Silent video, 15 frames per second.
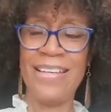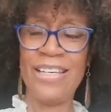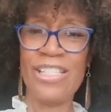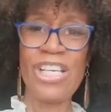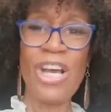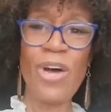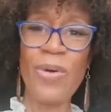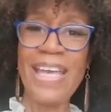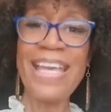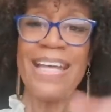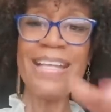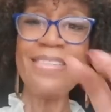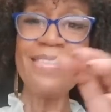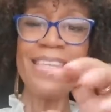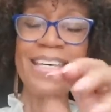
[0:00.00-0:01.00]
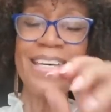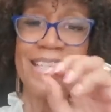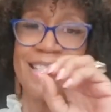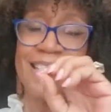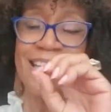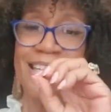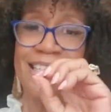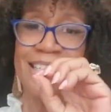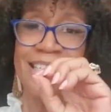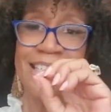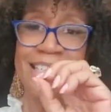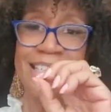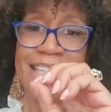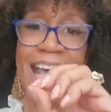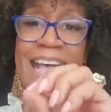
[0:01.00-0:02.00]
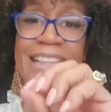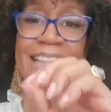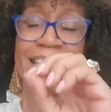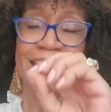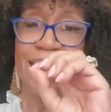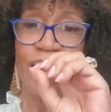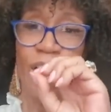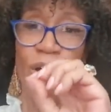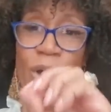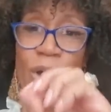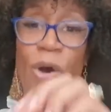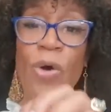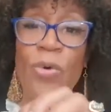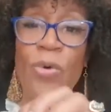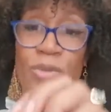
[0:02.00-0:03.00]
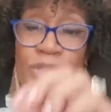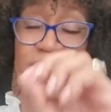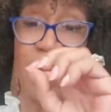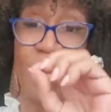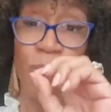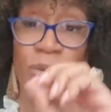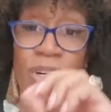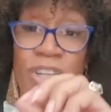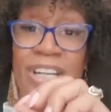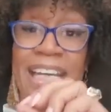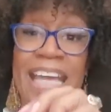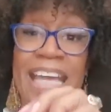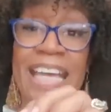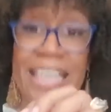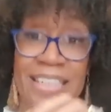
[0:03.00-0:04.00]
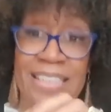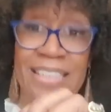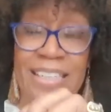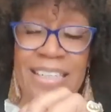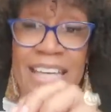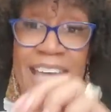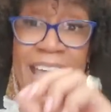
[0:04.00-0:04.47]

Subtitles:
So, in this death hoax that we're in,